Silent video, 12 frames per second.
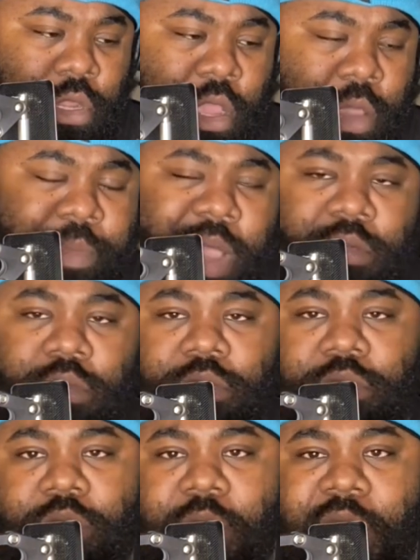make sure you
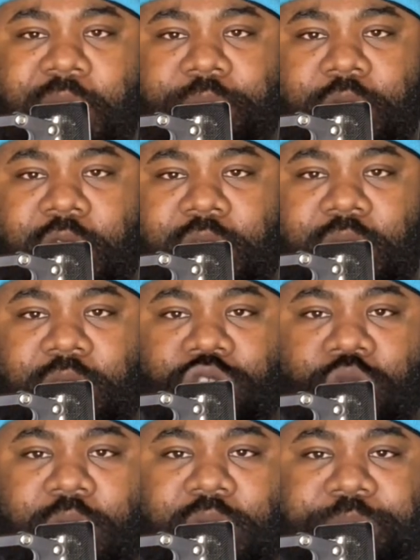subscribe, all right? And
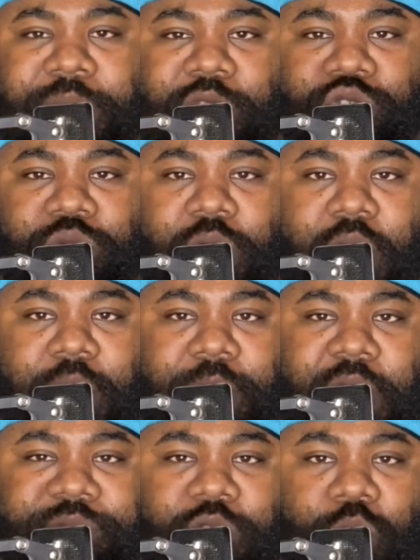join the Patreon,
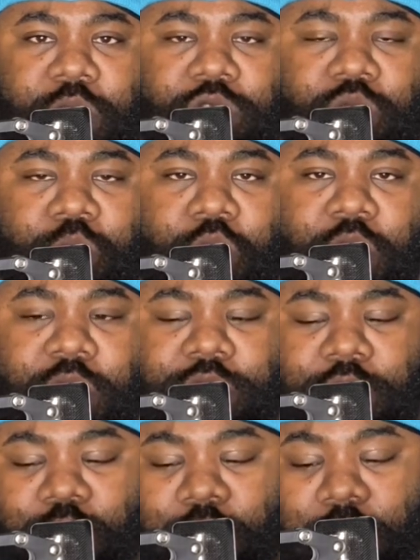man, if you want to do morning
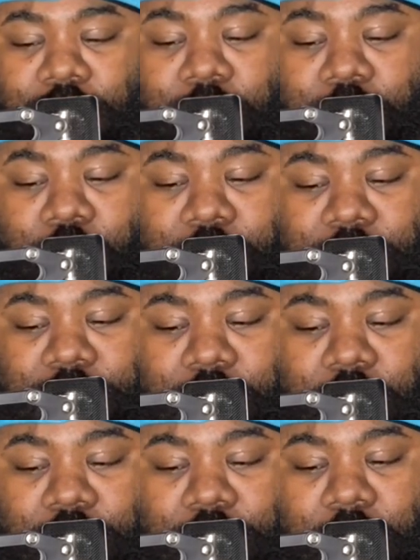shows. We're going to do morning
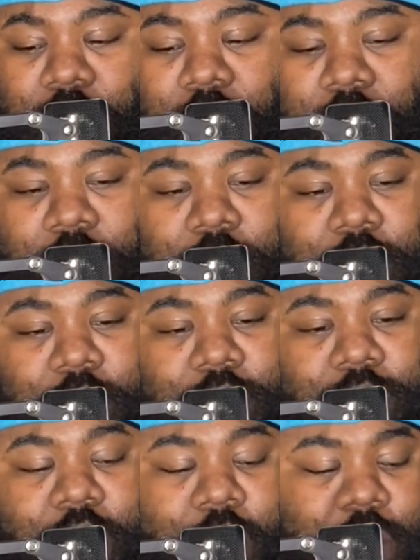shows
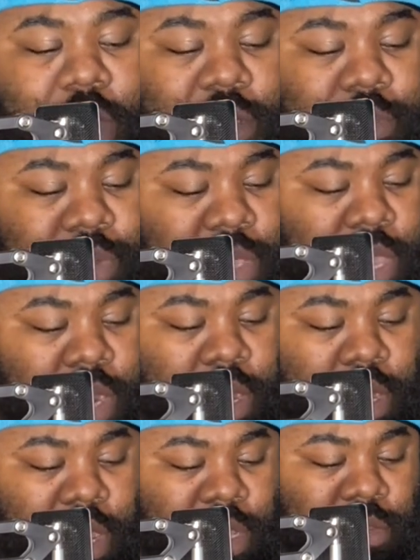starting at the beginning
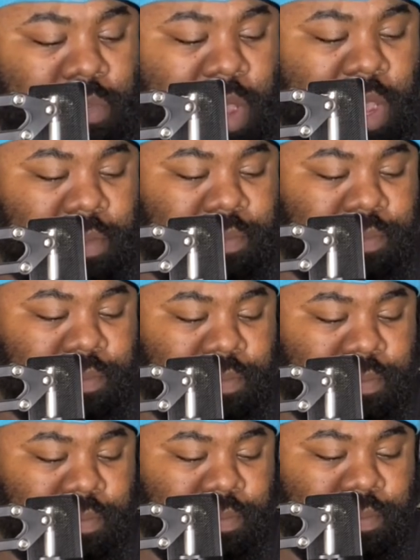of next month.
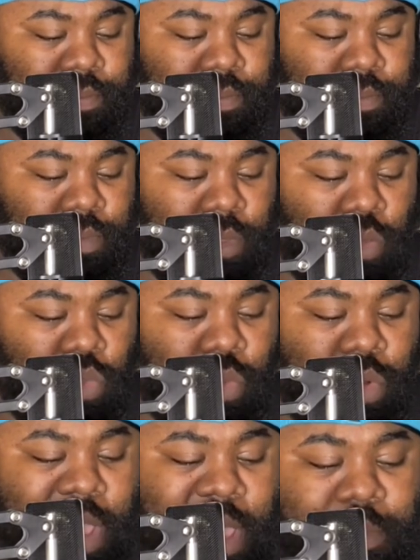We
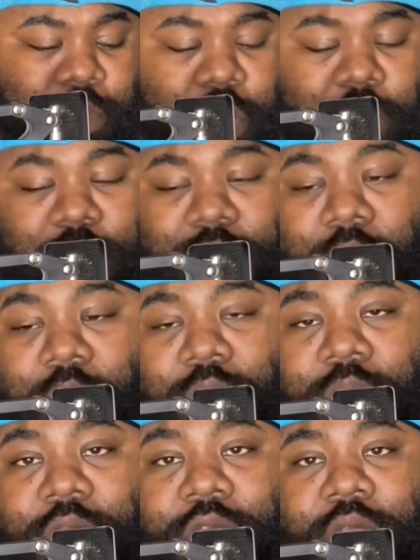will have morning
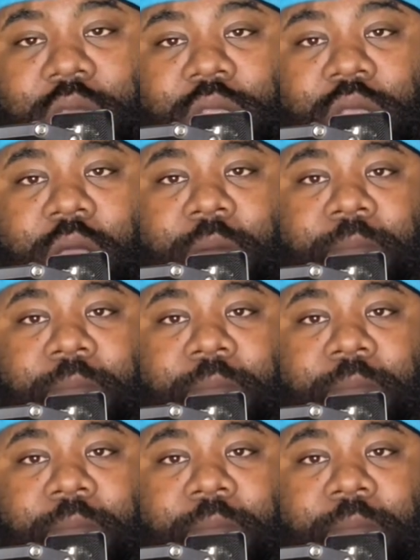shows and shit. So